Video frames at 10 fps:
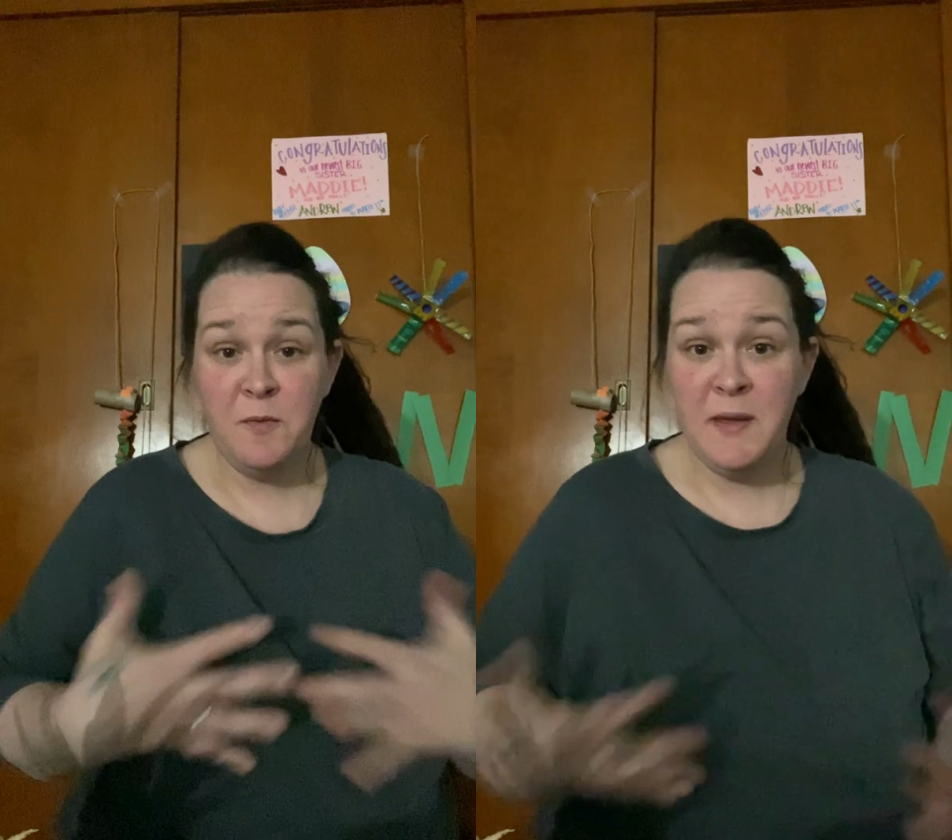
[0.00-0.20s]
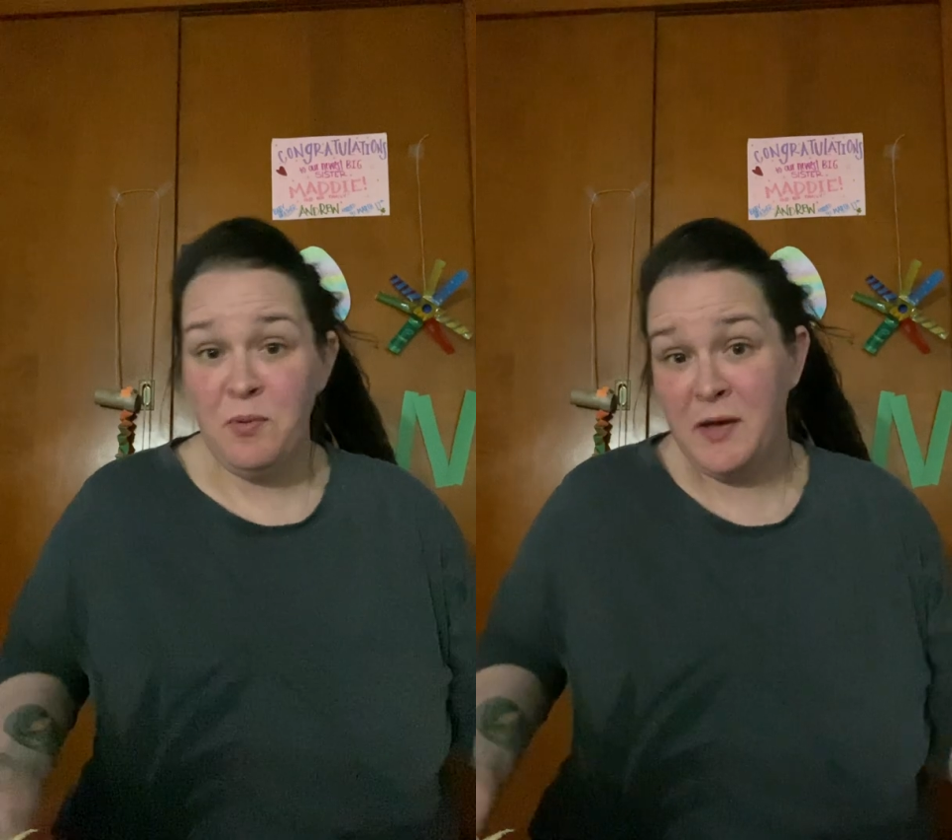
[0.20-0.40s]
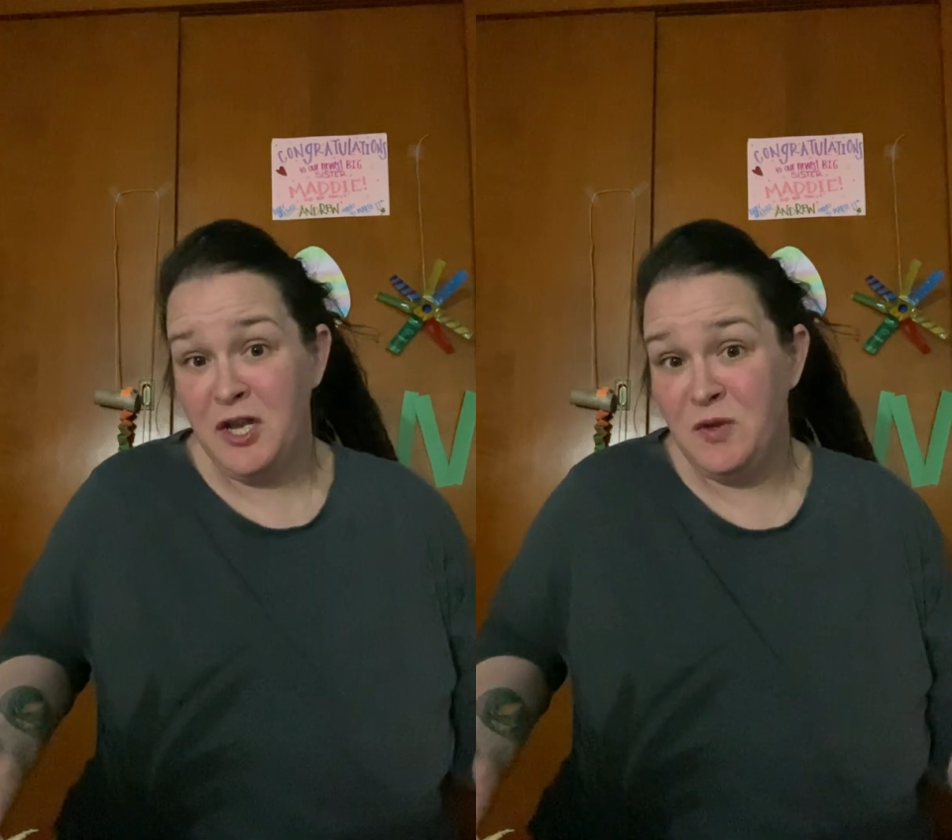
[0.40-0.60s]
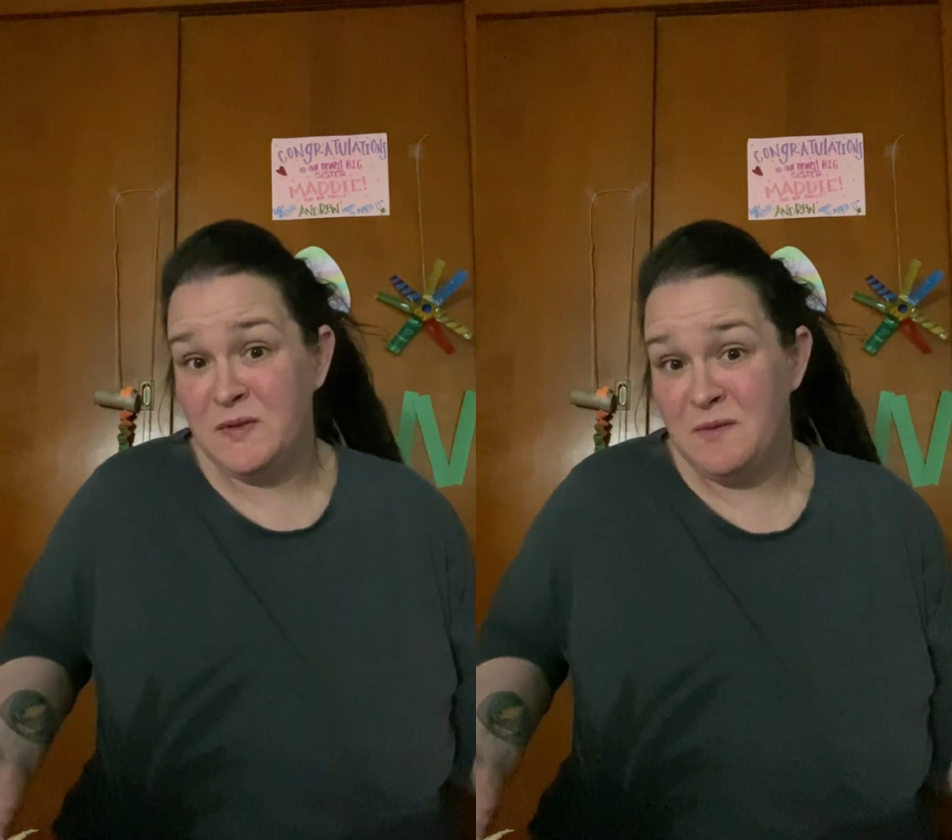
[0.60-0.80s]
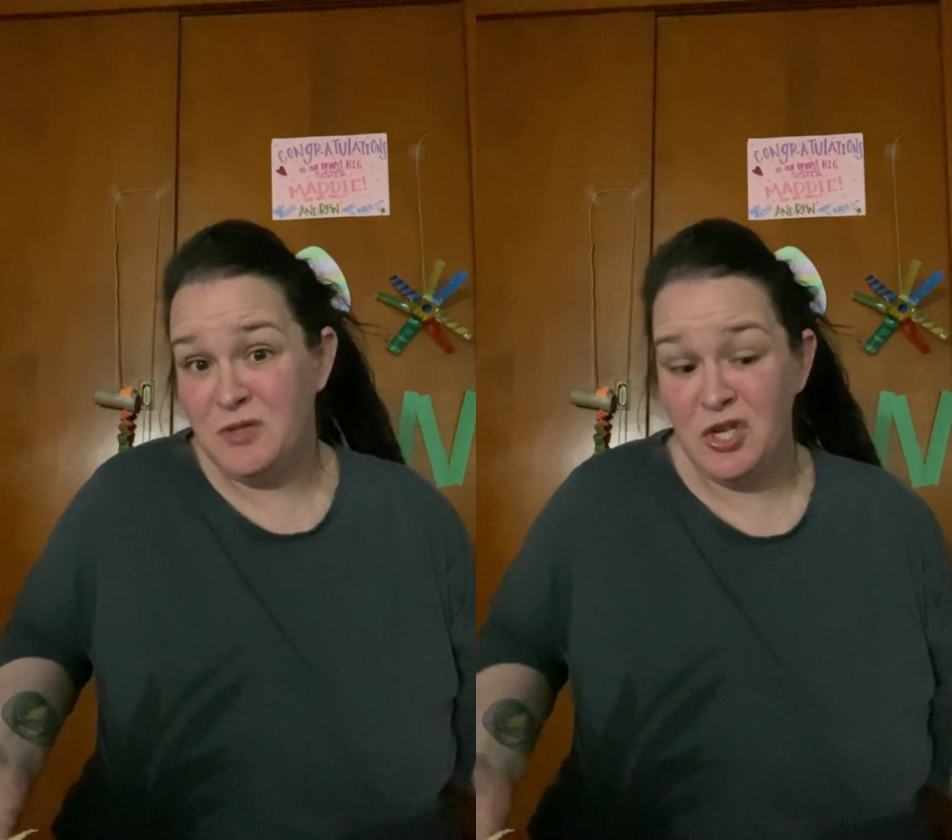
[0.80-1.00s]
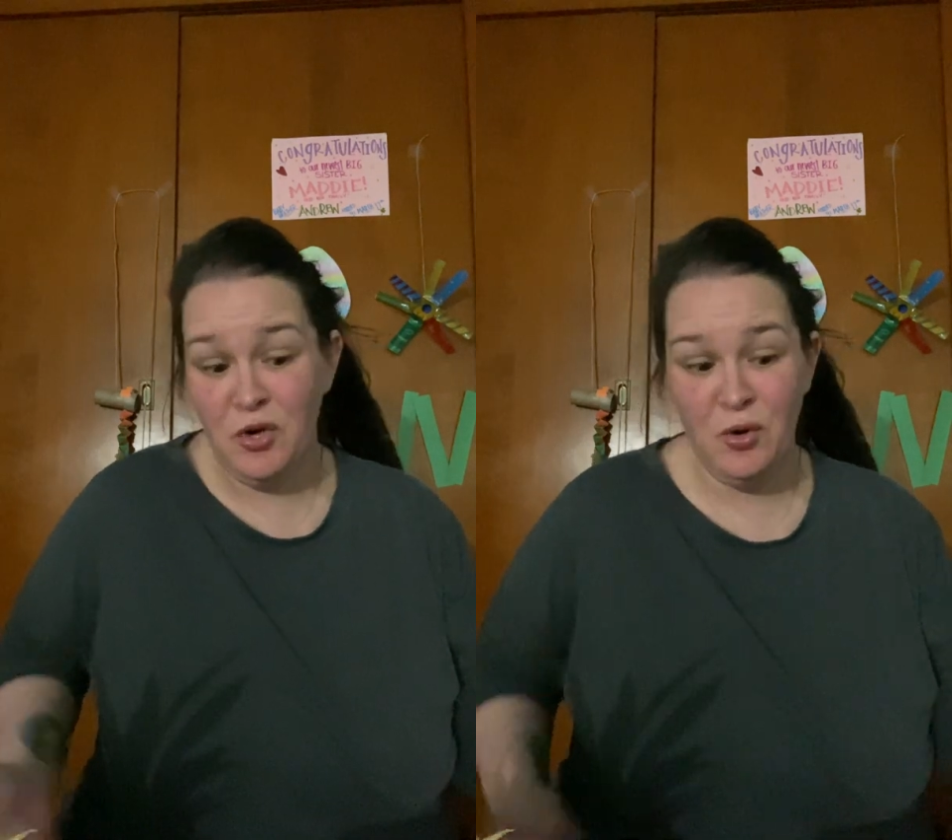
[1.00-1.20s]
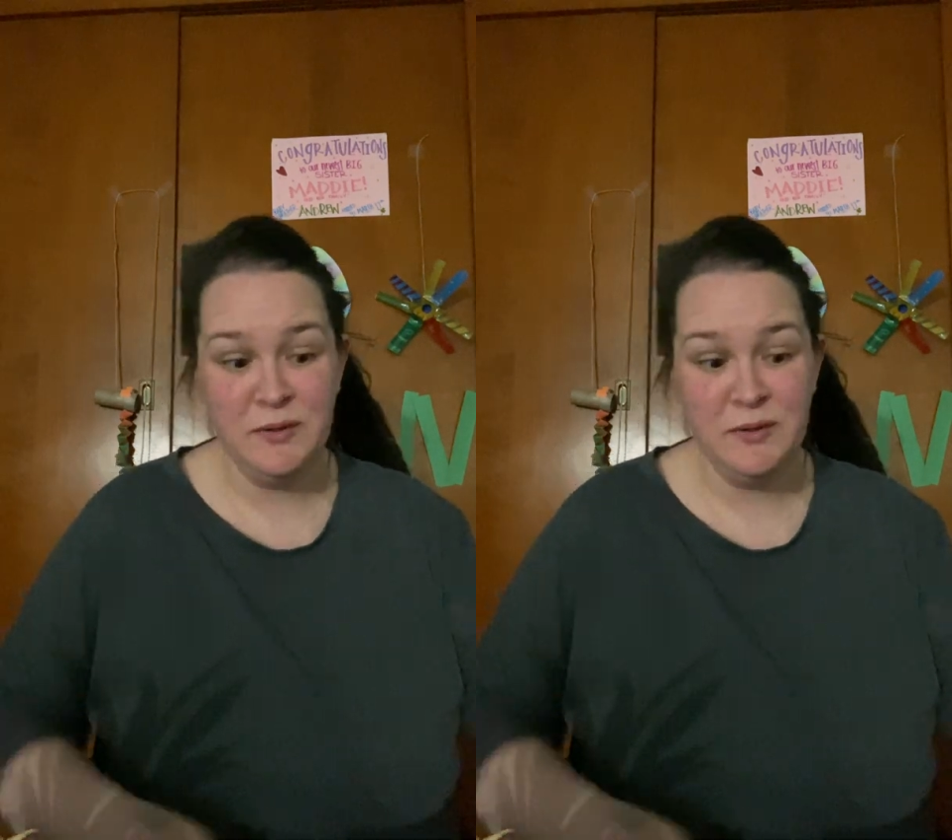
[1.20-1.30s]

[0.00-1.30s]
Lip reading: people can use them too.